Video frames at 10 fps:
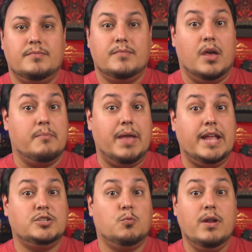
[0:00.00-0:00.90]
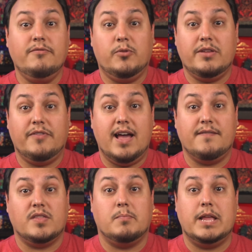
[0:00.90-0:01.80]
On page 145
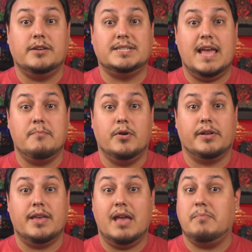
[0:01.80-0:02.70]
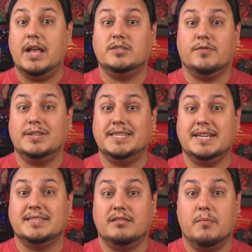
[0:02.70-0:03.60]
of the Player's Handbook and page
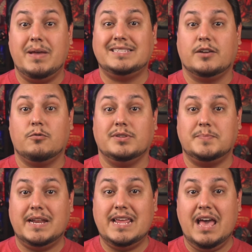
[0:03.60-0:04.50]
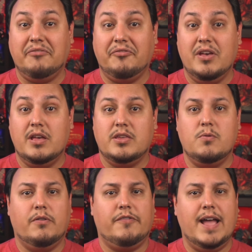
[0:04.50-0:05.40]
46 of the Basic Rules PDF, you
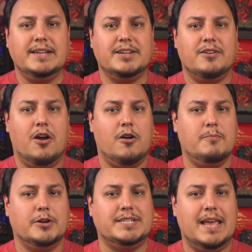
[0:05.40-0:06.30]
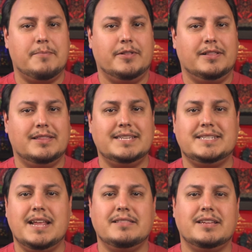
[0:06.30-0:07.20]
will find an armor table
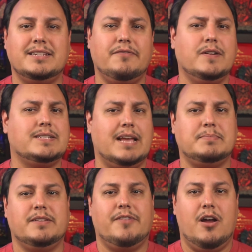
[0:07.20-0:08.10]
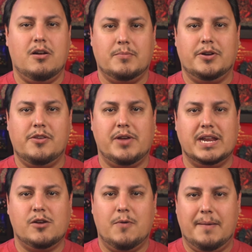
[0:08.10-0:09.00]
listing the different types of armor you can
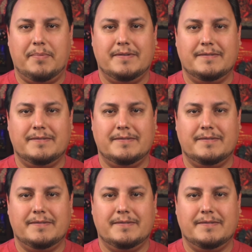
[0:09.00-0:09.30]
equip.